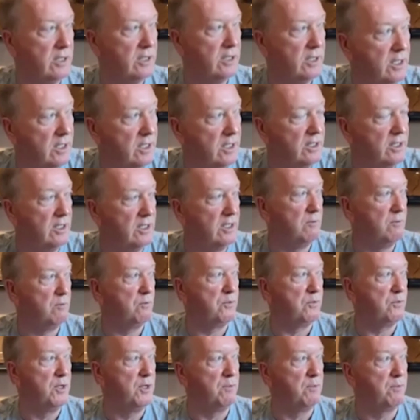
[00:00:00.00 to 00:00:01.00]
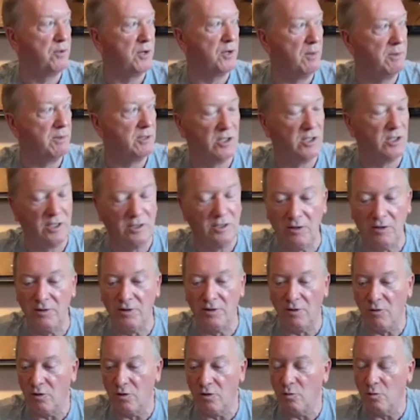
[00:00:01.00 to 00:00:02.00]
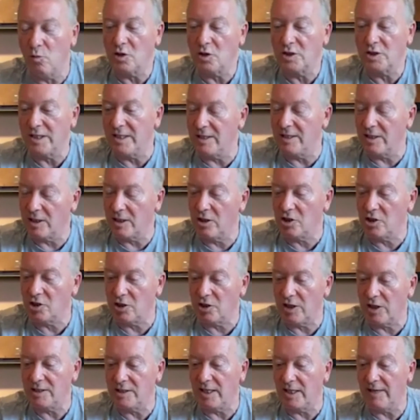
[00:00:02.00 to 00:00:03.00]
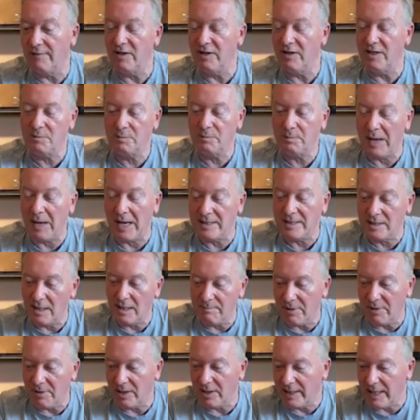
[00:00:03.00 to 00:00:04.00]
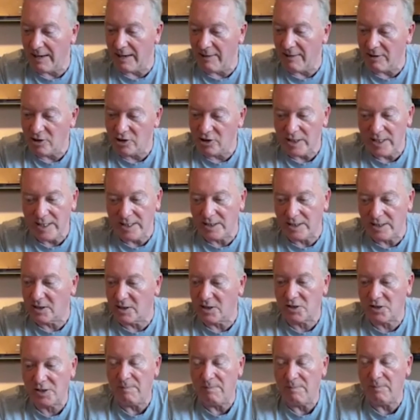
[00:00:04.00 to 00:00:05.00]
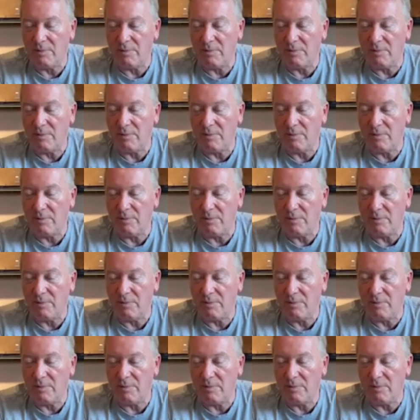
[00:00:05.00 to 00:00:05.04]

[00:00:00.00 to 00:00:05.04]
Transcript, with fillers: that the promises or, or what's in the contracts given is backed up by guarantees. It's as simple as